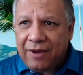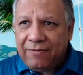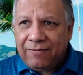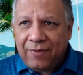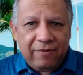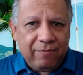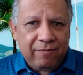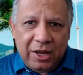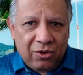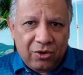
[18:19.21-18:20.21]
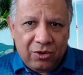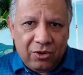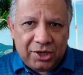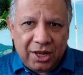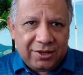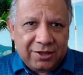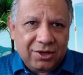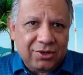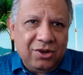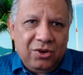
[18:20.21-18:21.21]
I've I've met girls that I
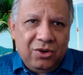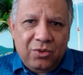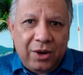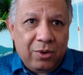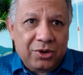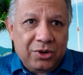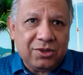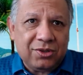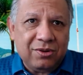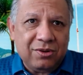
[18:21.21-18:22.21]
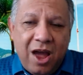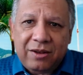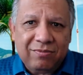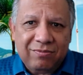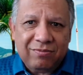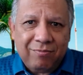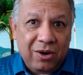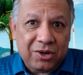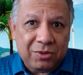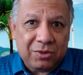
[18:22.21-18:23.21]
just knew they were just not
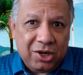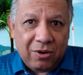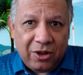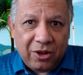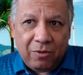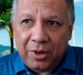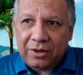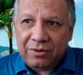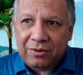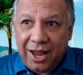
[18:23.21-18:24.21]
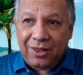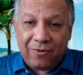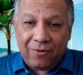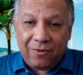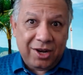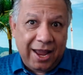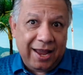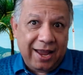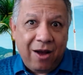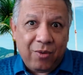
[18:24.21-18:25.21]
marriage material, but hey, they're fun to
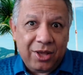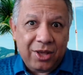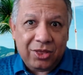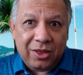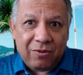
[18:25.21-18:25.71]
hang out with.